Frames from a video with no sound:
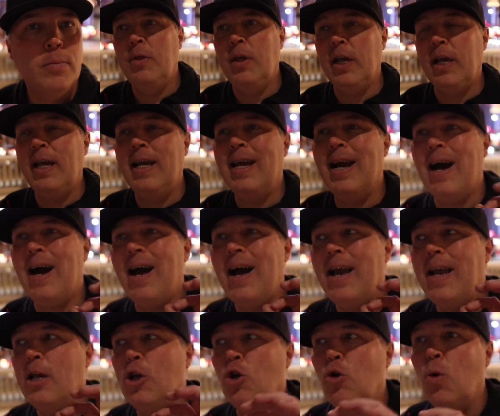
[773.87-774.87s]
The
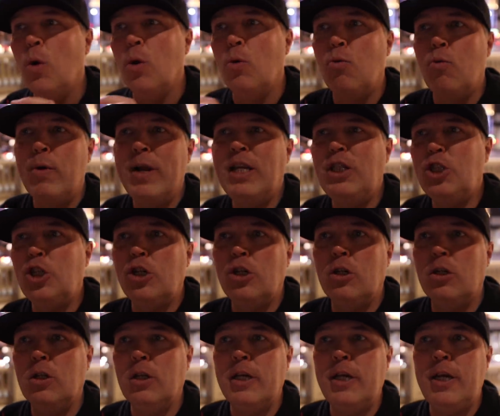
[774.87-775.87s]
guy who
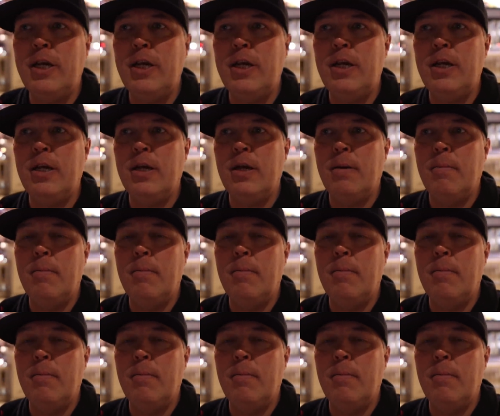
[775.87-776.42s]
originally